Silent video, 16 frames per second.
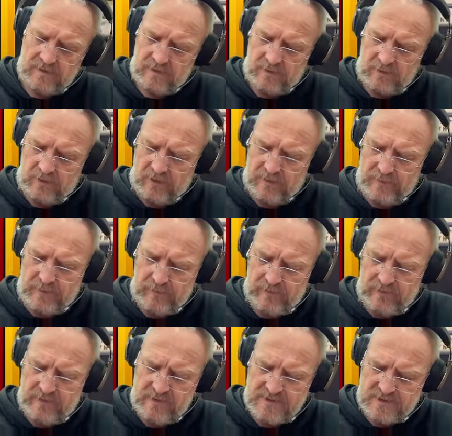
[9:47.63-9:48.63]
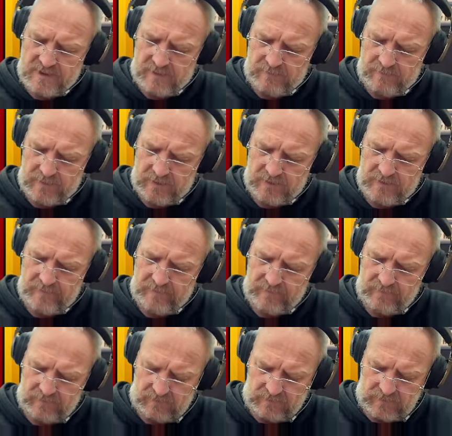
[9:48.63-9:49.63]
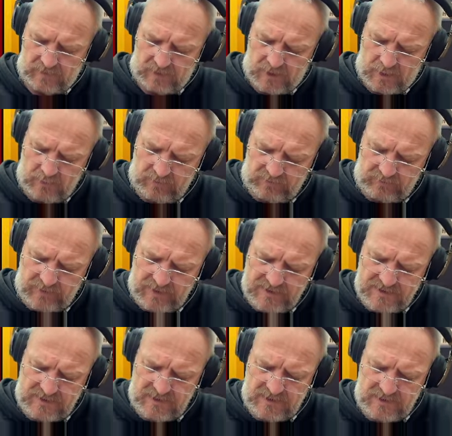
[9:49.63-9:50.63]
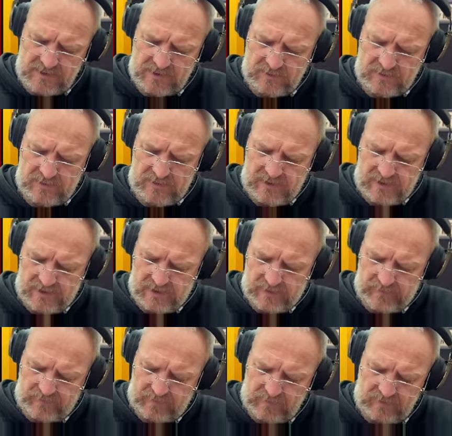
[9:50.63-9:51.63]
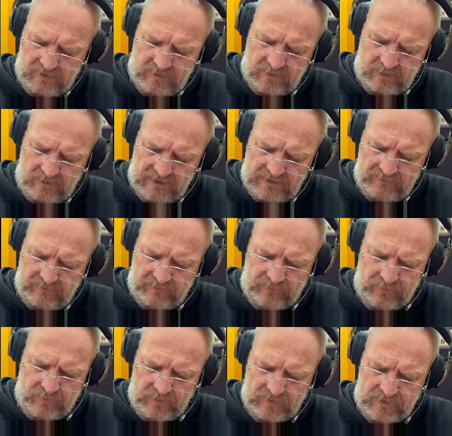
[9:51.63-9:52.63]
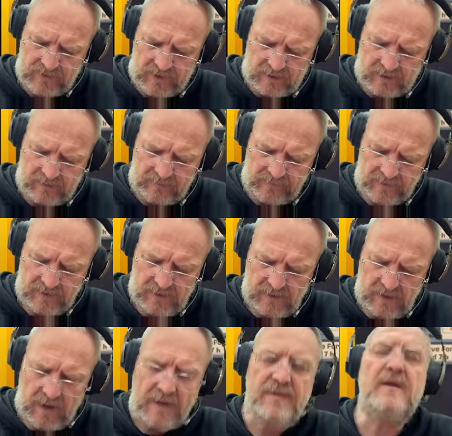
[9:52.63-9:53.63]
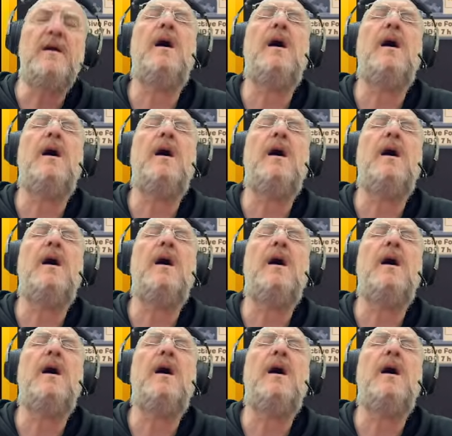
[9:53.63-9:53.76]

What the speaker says: a lot of people in the same boat. I will raise the issue again. We got level 4 done. I think I